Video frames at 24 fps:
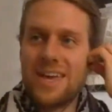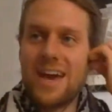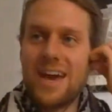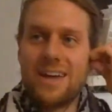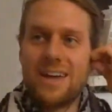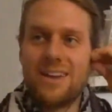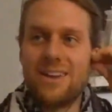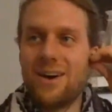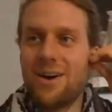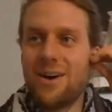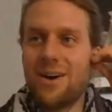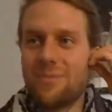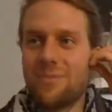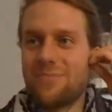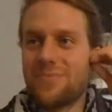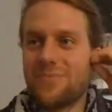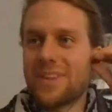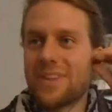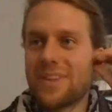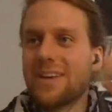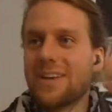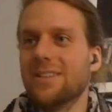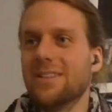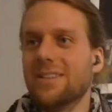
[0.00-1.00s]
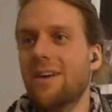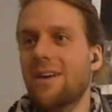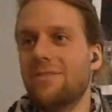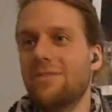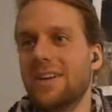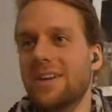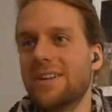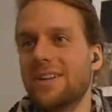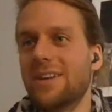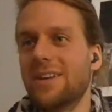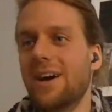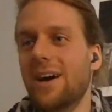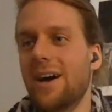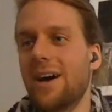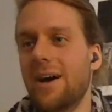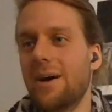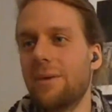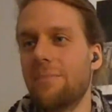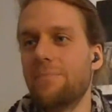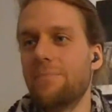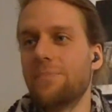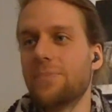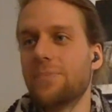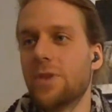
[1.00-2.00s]
yeah, no, love it.
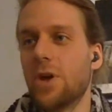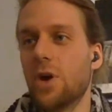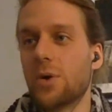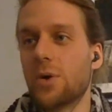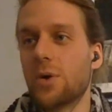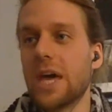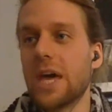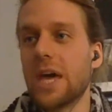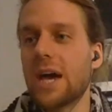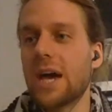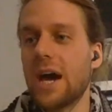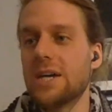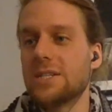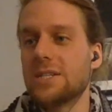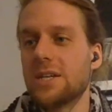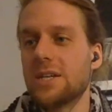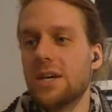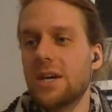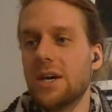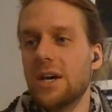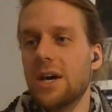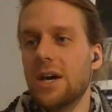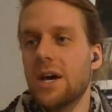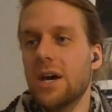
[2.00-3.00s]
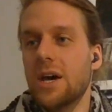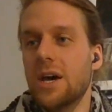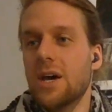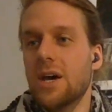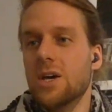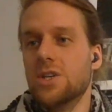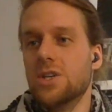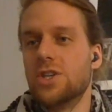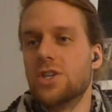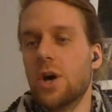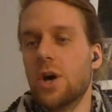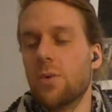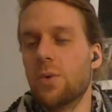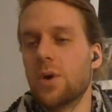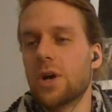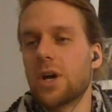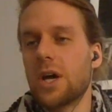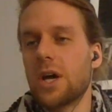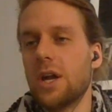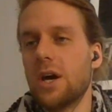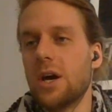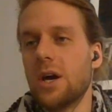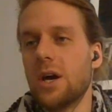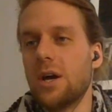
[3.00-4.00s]
Okay, guys. So we're
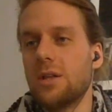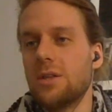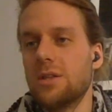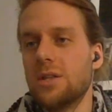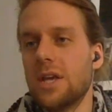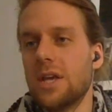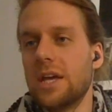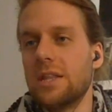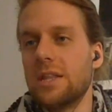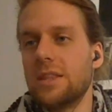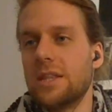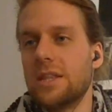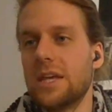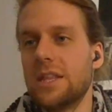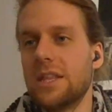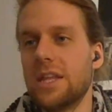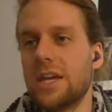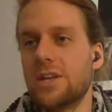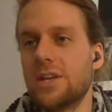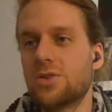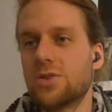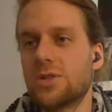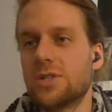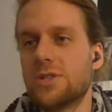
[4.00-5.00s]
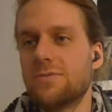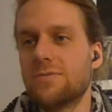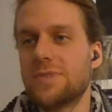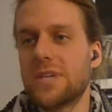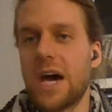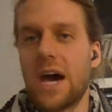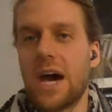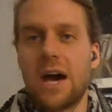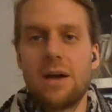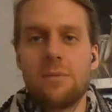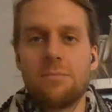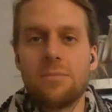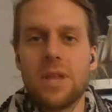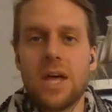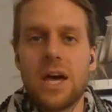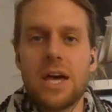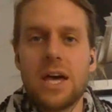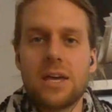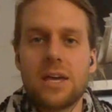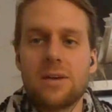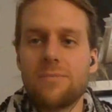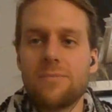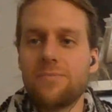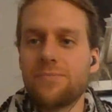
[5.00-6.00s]
gonna, in the interest of time,
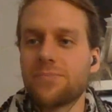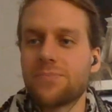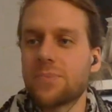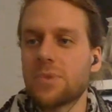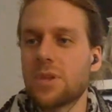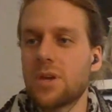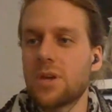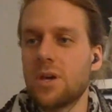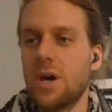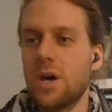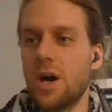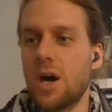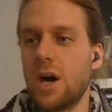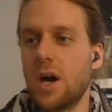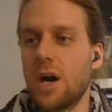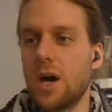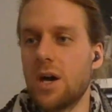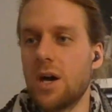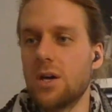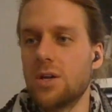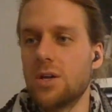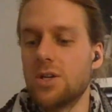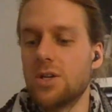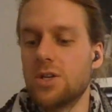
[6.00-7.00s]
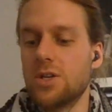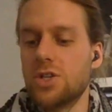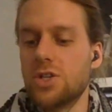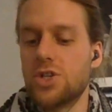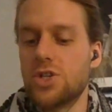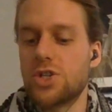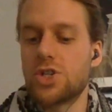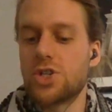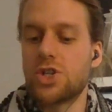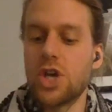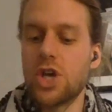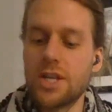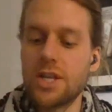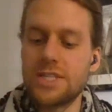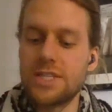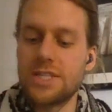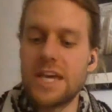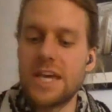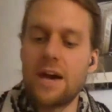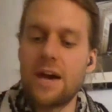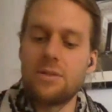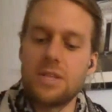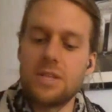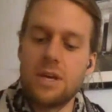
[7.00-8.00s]
like shut
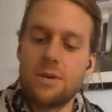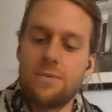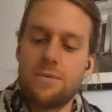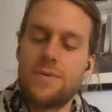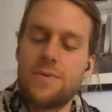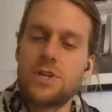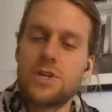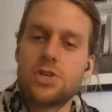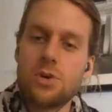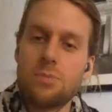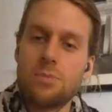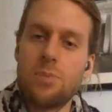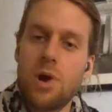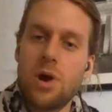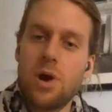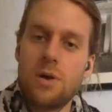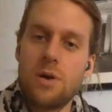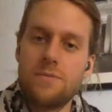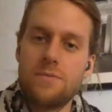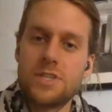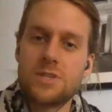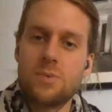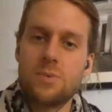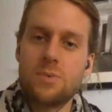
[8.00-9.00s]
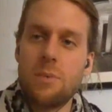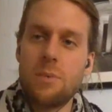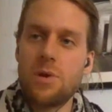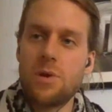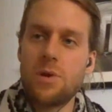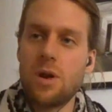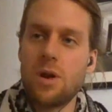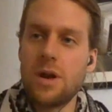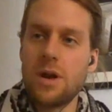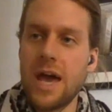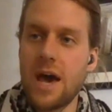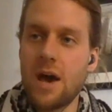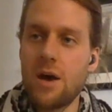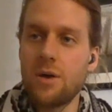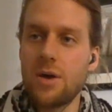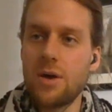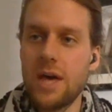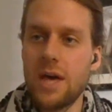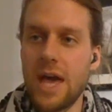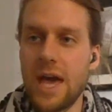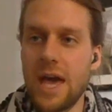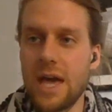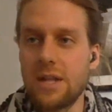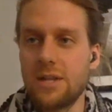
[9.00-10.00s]
down the official part of this webinar now
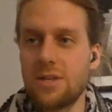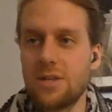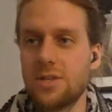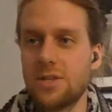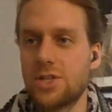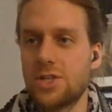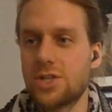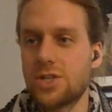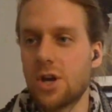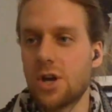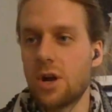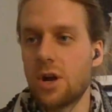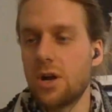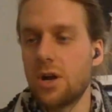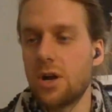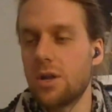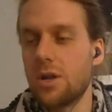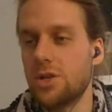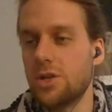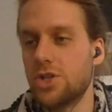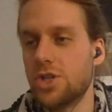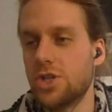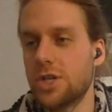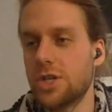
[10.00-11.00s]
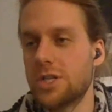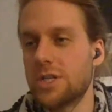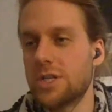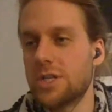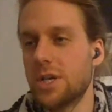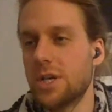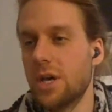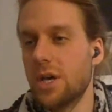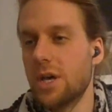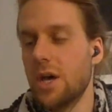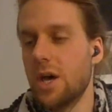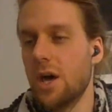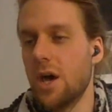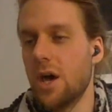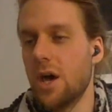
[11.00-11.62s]
and start just,